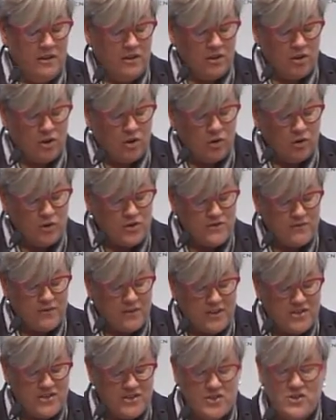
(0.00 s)
calls for
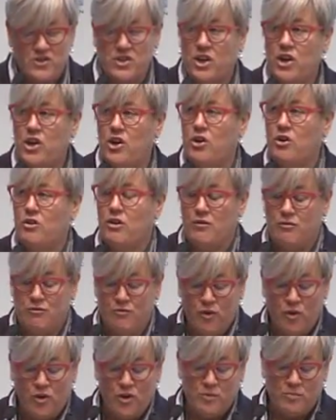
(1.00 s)
us to secure
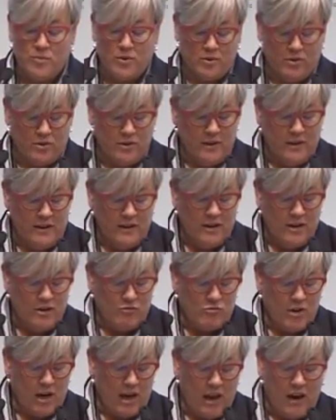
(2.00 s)
affordable,
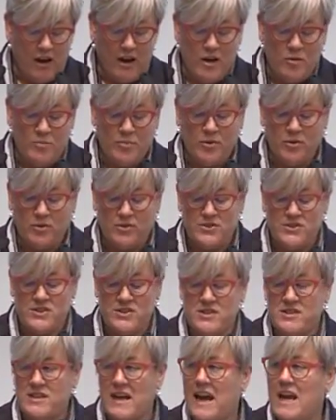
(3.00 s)
reliable,
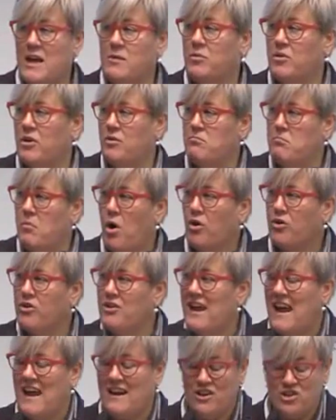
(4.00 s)
sustainable, and modern
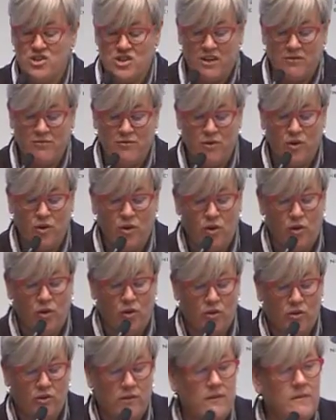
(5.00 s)
energy for
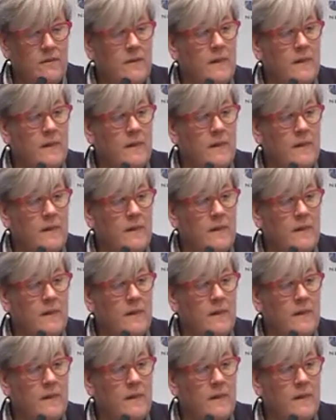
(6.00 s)
all.